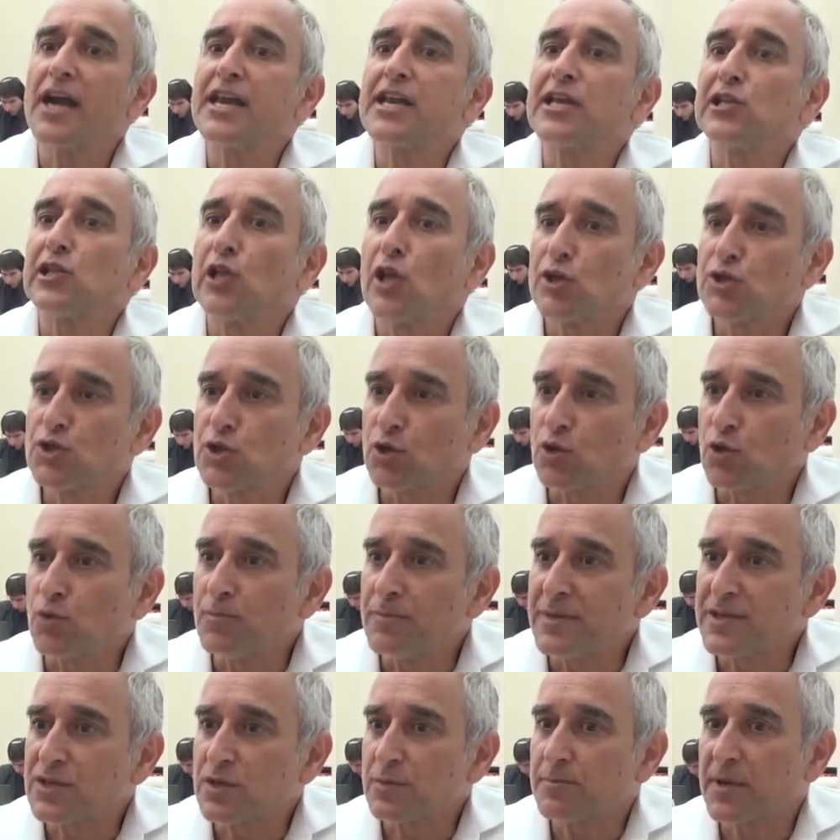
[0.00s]
It's an ideological
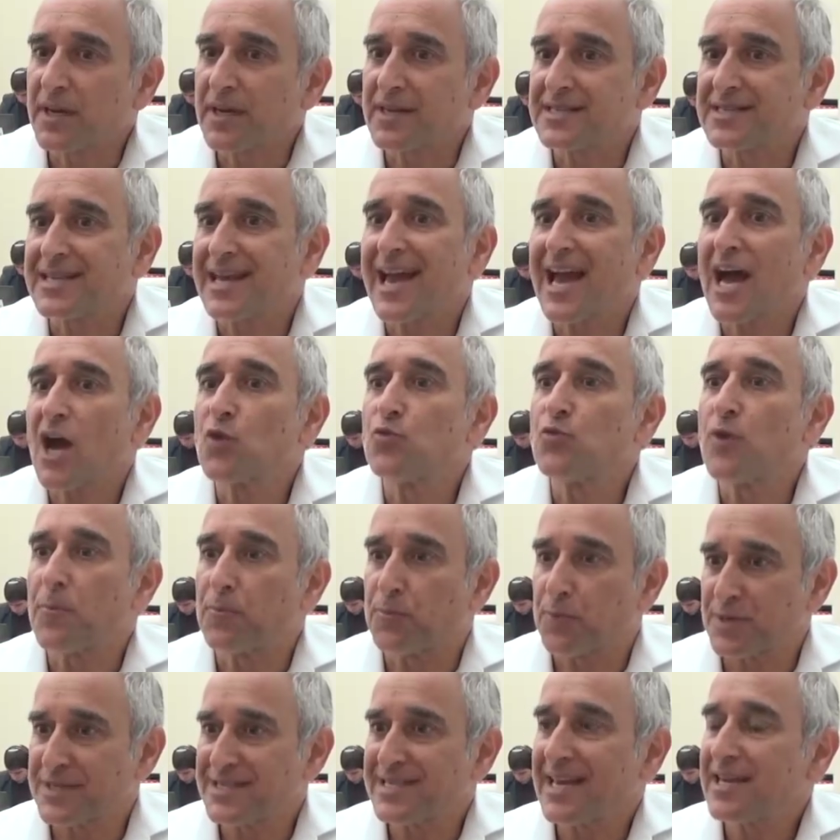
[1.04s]
mission because they are
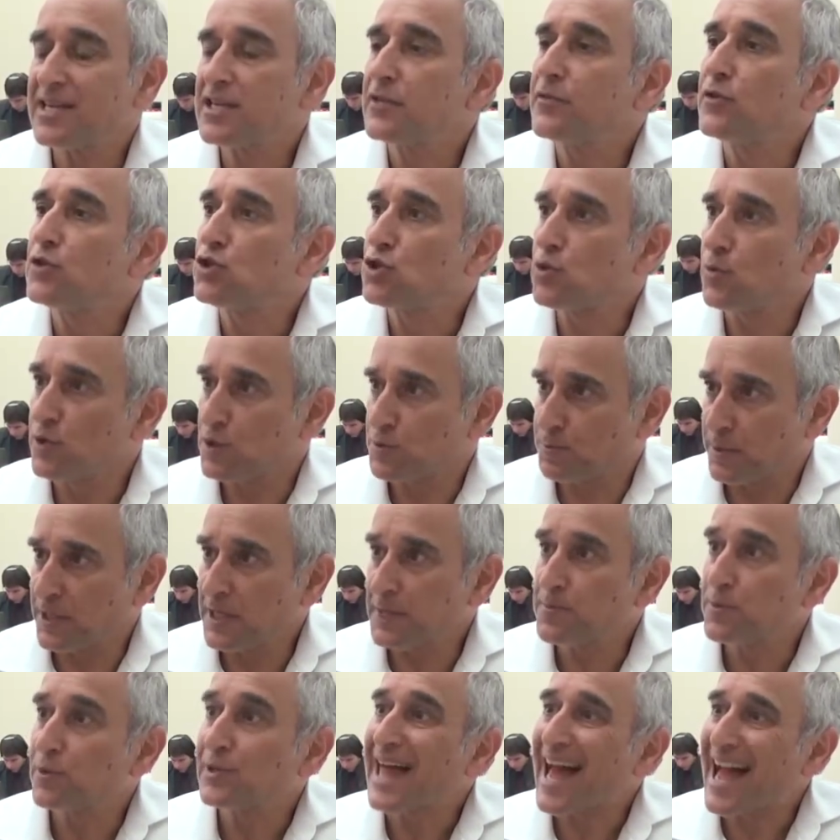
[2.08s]
representing the Jewish
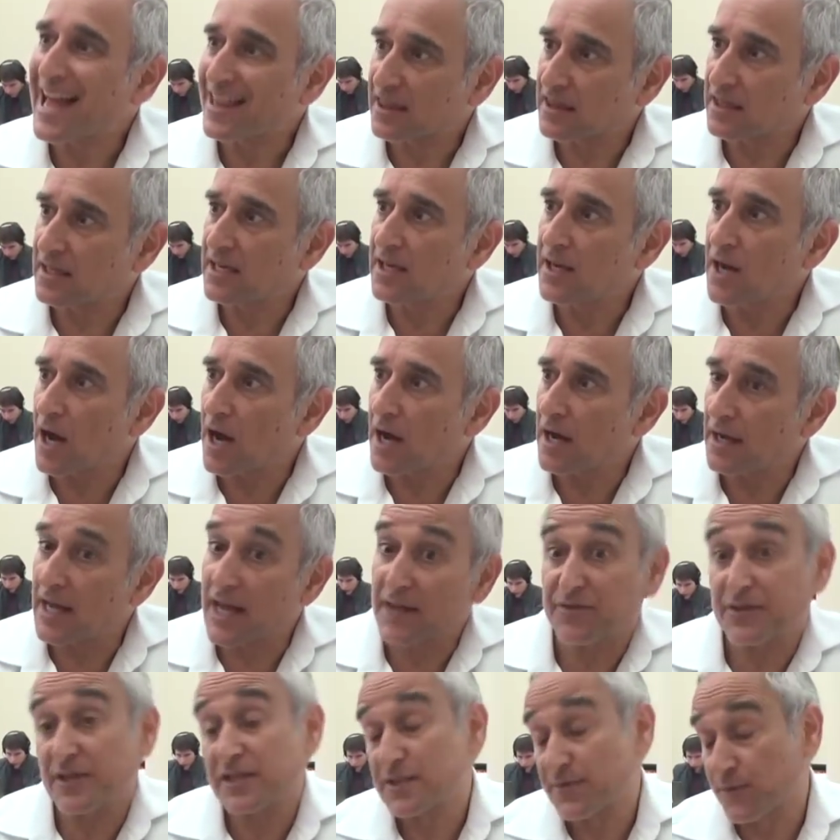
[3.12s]
people at
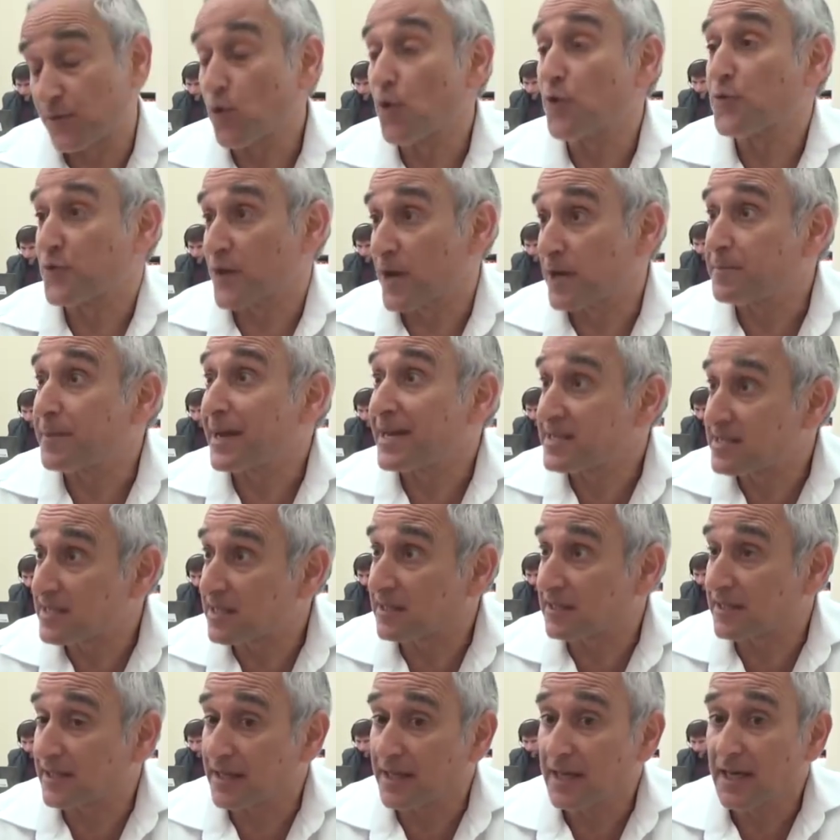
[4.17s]
this forefront,
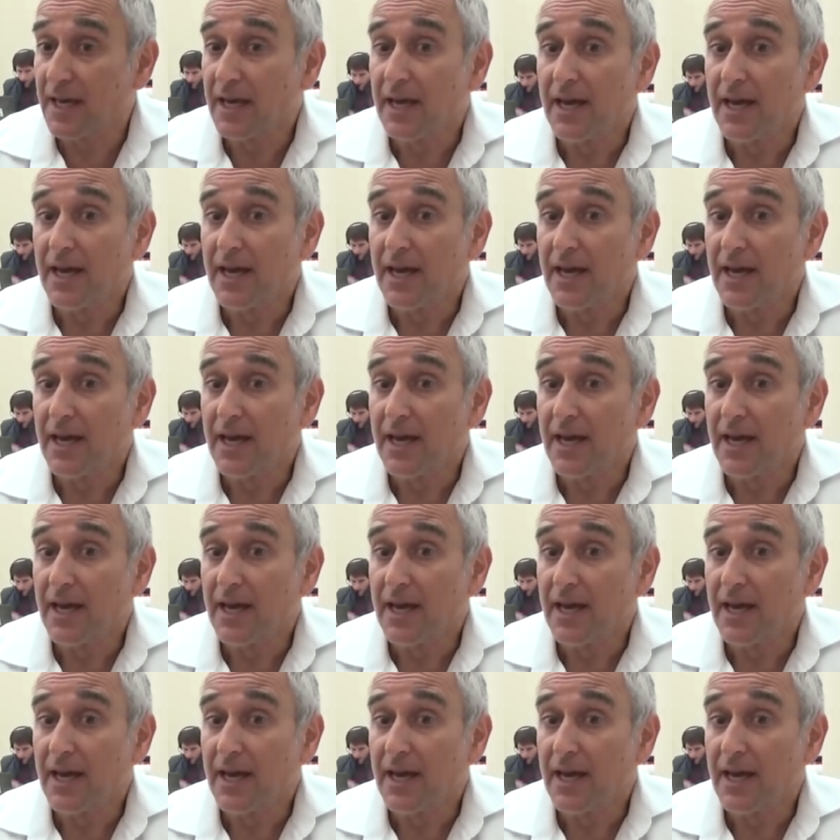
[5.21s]
basically.